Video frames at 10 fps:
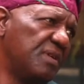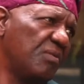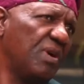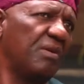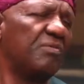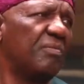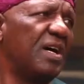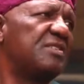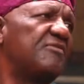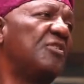where we
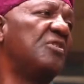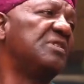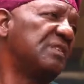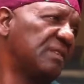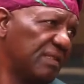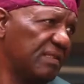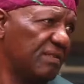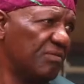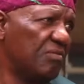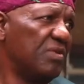match fund
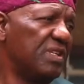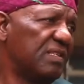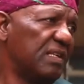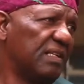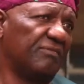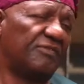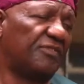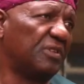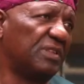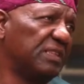with
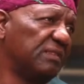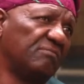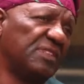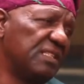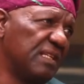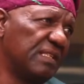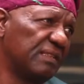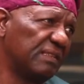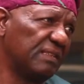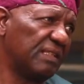funding
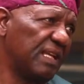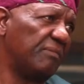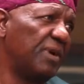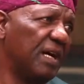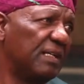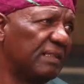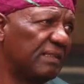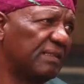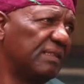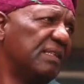agencies like
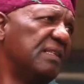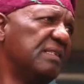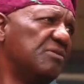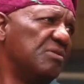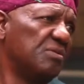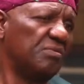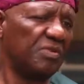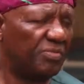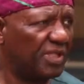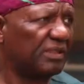banks. You know, we
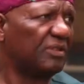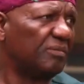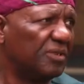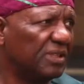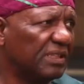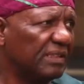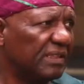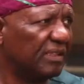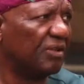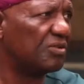bring some money,
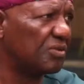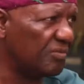they also